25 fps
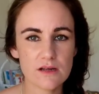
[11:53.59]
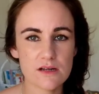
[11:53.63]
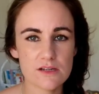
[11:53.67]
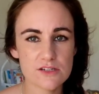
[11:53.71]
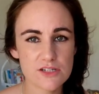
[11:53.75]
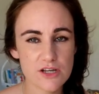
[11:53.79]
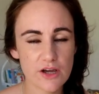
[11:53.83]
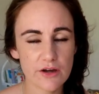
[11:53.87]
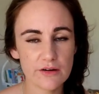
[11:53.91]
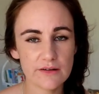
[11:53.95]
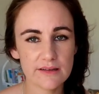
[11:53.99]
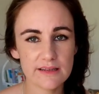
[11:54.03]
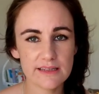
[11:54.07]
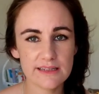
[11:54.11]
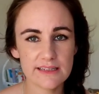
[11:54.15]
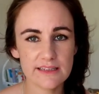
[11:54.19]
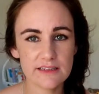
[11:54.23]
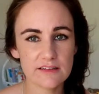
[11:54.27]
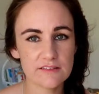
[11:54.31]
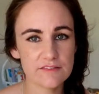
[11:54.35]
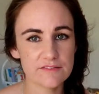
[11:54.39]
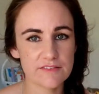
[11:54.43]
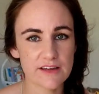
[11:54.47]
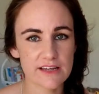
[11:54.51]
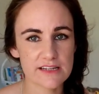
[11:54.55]
Totally
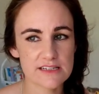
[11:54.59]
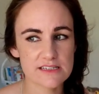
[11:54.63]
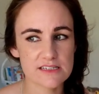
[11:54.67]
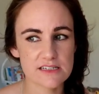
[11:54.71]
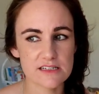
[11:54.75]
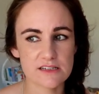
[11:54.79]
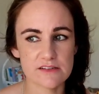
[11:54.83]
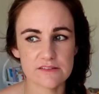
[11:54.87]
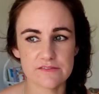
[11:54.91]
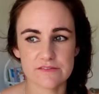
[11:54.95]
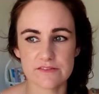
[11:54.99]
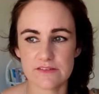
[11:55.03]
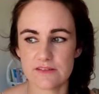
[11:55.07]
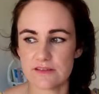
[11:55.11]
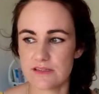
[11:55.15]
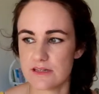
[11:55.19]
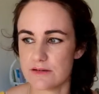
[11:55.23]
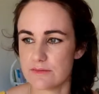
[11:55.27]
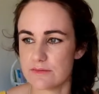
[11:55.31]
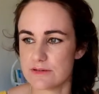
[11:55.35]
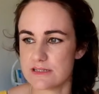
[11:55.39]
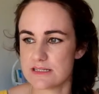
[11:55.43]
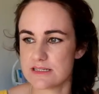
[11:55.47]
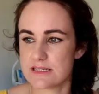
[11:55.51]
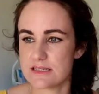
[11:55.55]
ineffective. There was